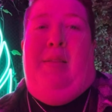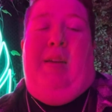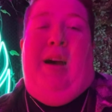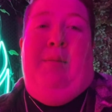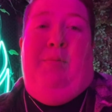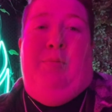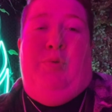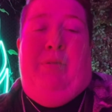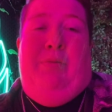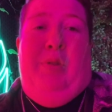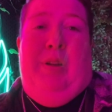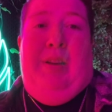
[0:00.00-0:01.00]
I'm from
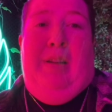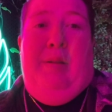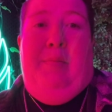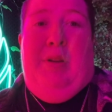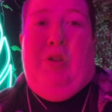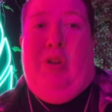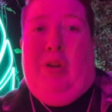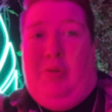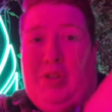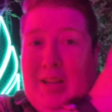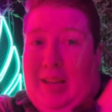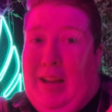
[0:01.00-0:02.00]
Driftwood. Make sure you go
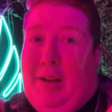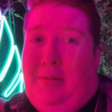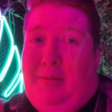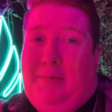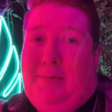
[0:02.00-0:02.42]
check it out.